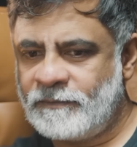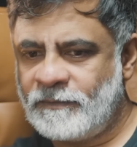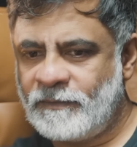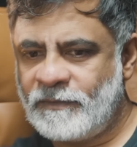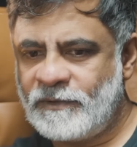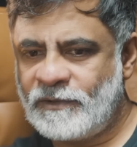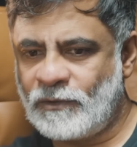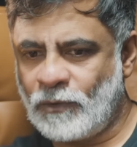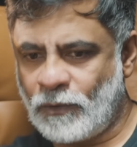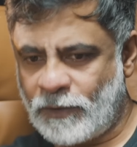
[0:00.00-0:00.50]

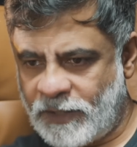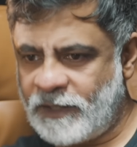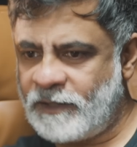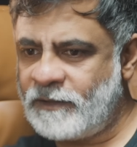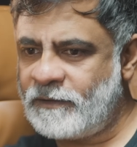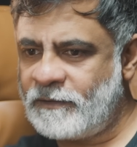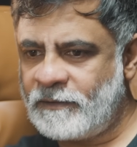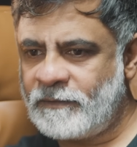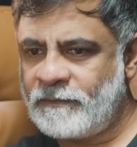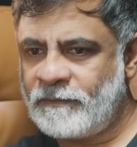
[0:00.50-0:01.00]
soak it
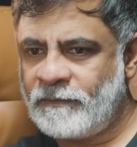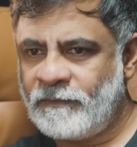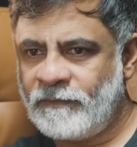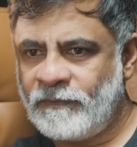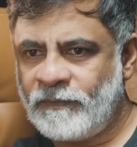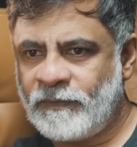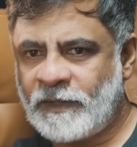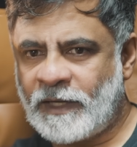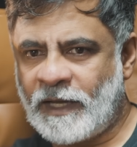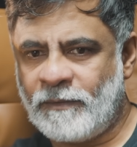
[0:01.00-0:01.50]
in
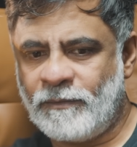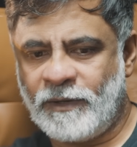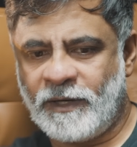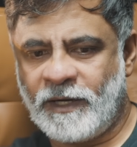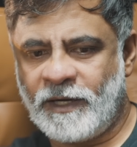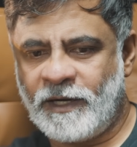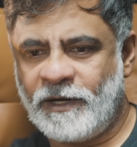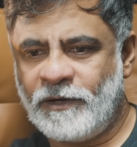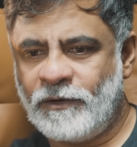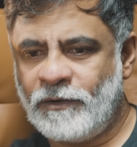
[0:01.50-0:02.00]
and bring
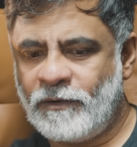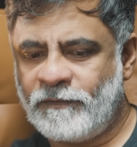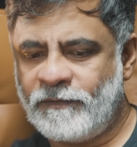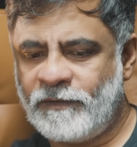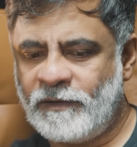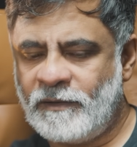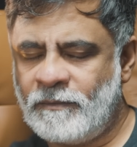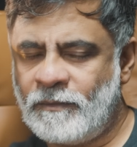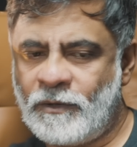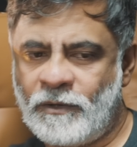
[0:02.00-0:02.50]
it into your
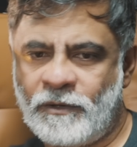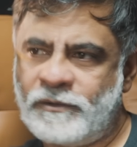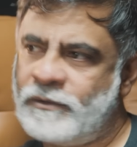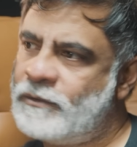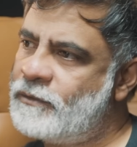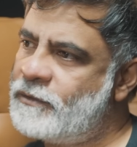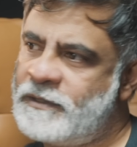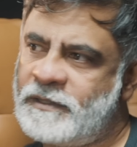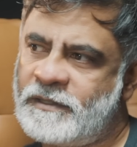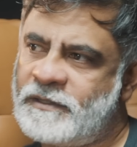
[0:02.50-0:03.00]
film, or
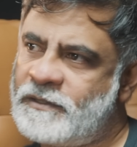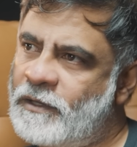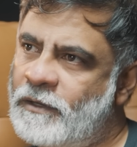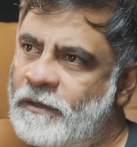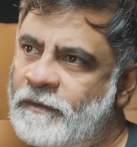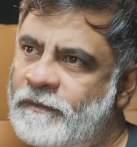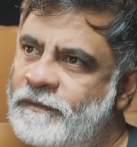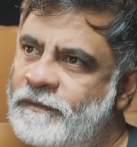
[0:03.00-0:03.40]
you just sort of